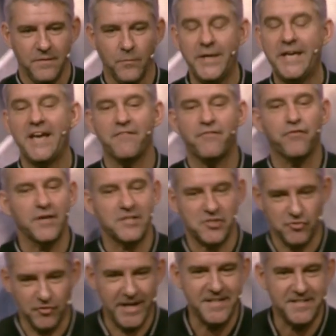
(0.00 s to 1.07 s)
We get
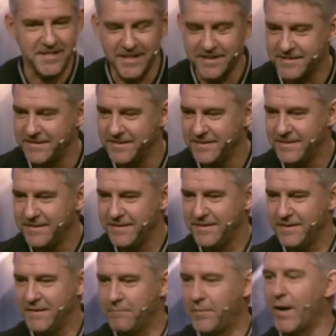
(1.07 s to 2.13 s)
frustrated
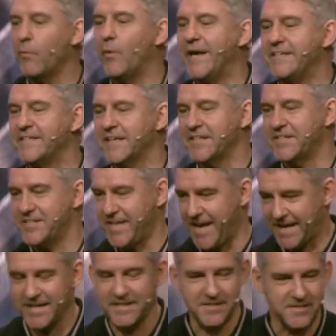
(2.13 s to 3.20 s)
by waiting
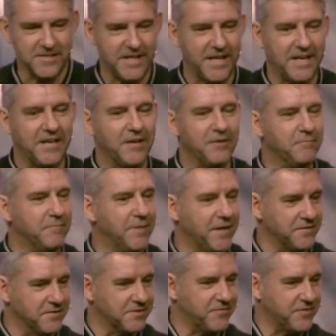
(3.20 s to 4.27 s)
seconds, let alone
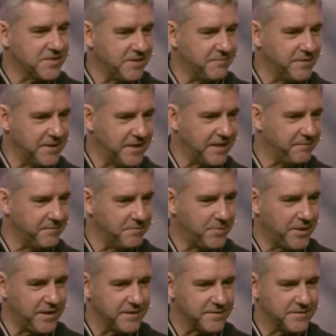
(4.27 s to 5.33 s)
months, for something to come to
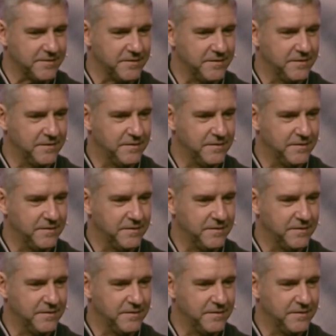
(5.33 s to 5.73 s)
pass.